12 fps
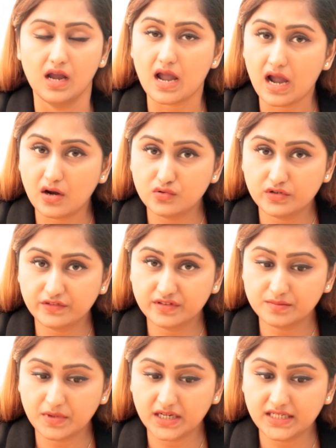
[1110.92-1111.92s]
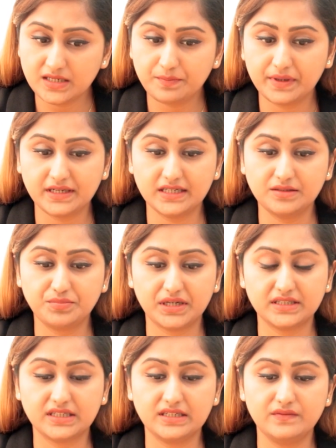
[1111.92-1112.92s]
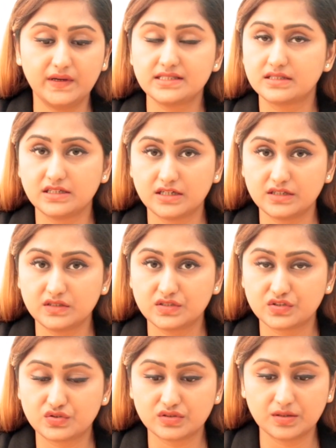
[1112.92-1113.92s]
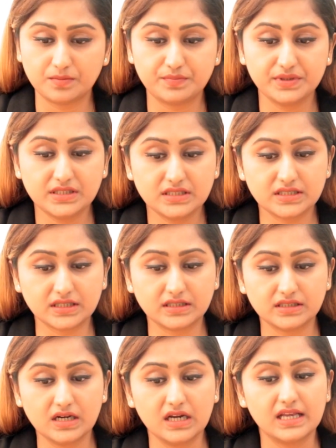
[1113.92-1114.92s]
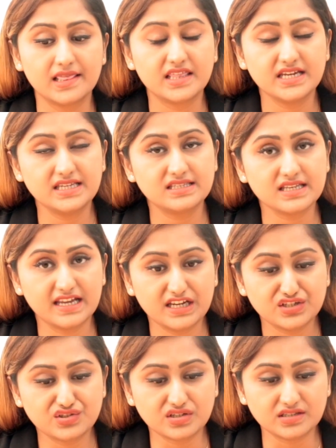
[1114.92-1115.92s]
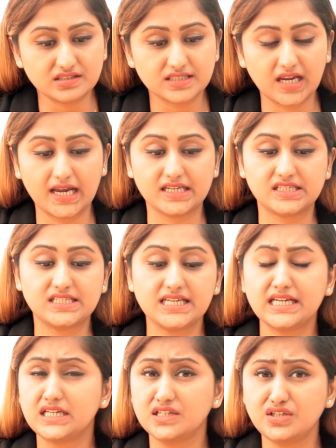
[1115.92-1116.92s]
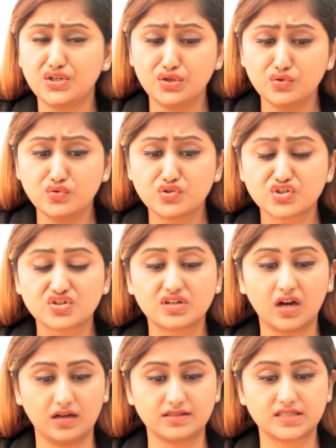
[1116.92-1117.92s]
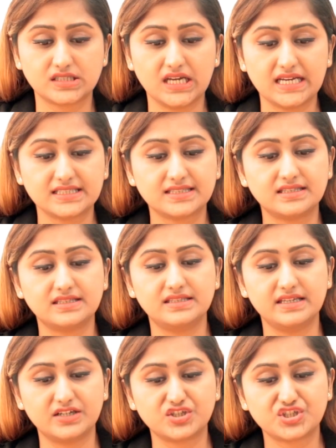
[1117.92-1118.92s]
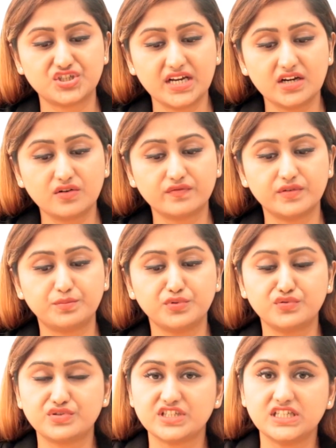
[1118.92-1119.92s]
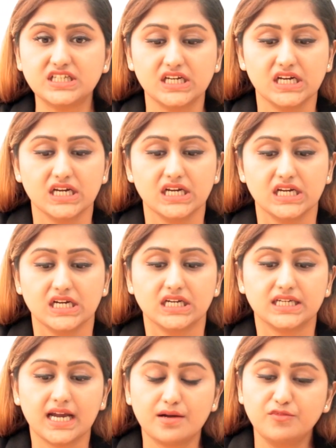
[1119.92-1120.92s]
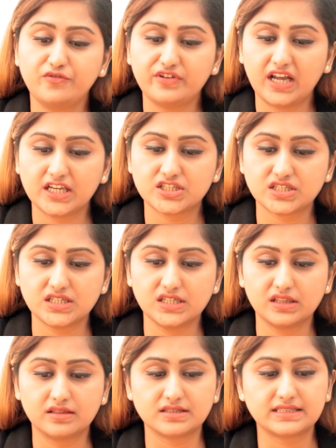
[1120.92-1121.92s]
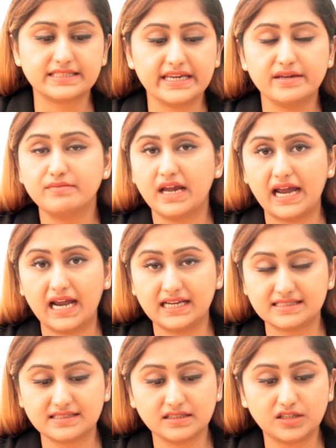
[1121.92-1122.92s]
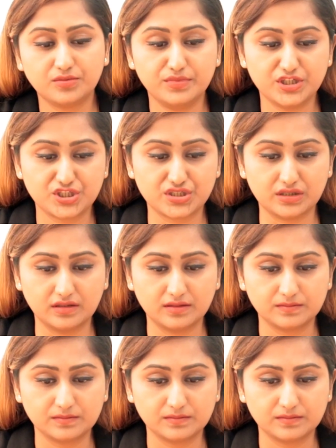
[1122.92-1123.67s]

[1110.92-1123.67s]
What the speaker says: Out of the money paid by the investors to the builder, these agents had taken huge cuts as their share of the booty, camouflaging the same as the commission.